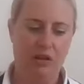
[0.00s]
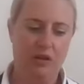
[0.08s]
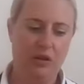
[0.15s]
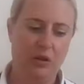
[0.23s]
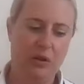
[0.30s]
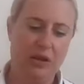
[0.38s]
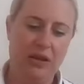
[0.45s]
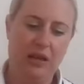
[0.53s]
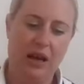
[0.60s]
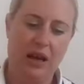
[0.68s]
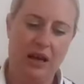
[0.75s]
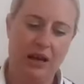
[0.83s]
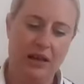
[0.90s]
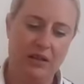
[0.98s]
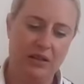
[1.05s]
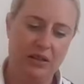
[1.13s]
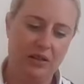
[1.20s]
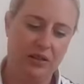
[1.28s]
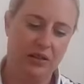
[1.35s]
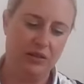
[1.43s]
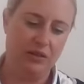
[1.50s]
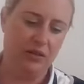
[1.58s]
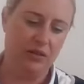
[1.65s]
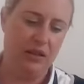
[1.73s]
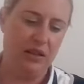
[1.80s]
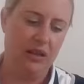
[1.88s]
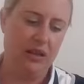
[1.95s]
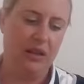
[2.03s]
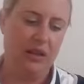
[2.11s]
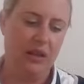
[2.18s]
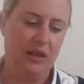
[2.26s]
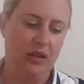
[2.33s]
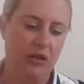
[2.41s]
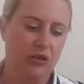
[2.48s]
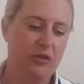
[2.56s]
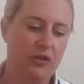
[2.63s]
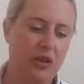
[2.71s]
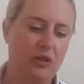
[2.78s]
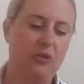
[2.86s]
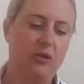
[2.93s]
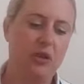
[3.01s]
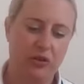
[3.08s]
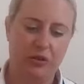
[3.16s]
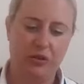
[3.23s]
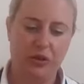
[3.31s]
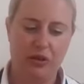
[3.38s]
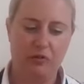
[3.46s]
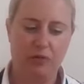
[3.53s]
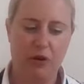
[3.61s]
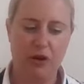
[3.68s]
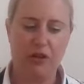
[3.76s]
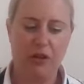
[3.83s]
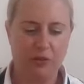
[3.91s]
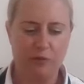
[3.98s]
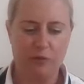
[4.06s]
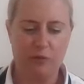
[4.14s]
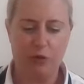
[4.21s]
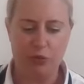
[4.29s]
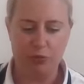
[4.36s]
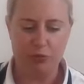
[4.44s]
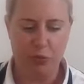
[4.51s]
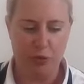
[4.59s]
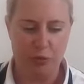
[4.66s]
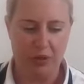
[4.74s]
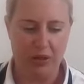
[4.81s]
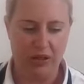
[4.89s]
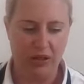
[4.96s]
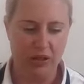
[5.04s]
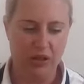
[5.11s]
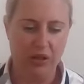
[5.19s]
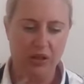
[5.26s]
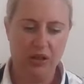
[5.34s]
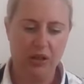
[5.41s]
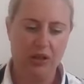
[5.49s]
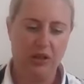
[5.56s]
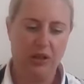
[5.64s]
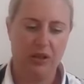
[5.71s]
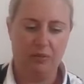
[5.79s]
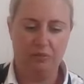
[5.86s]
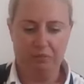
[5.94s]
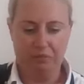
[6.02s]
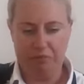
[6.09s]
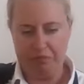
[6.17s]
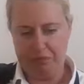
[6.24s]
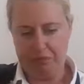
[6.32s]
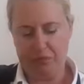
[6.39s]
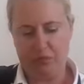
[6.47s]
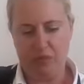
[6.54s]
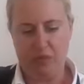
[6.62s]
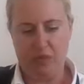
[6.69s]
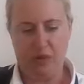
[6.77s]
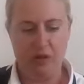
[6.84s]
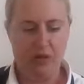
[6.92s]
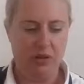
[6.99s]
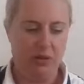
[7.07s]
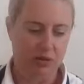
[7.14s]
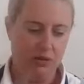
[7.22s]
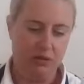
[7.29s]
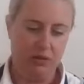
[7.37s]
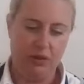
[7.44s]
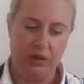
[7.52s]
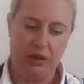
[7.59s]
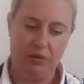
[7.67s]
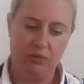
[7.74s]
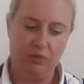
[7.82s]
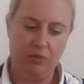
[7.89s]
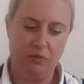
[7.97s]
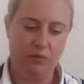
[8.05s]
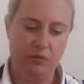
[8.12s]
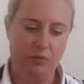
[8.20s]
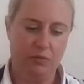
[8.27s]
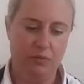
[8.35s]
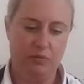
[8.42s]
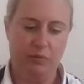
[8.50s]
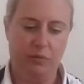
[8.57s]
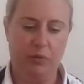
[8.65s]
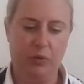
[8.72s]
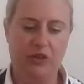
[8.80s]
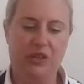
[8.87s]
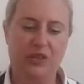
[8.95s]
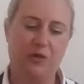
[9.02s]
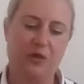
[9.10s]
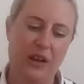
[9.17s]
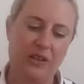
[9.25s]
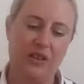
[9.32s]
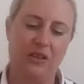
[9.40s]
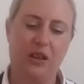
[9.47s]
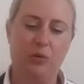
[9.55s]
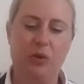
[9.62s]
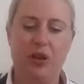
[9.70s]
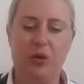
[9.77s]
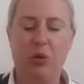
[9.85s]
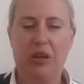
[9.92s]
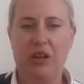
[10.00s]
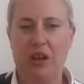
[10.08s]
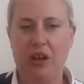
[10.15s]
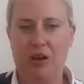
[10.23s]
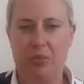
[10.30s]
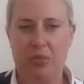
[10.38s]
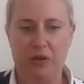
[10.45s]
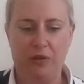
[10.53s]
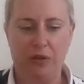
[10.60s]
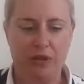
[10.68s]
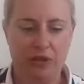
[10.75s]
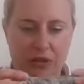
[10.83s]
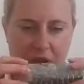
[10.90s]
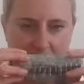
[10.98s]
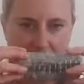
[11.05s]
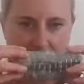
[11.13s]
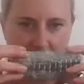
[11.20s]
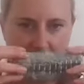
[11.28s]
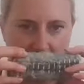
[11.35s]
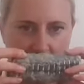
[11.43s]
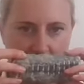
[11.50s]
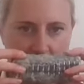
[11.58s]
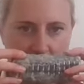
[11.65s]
so it, it, it does it looks so young that the rind hasn't formed properly. Um, yeah, which is affecting then when I pick it up, my fingers go through it.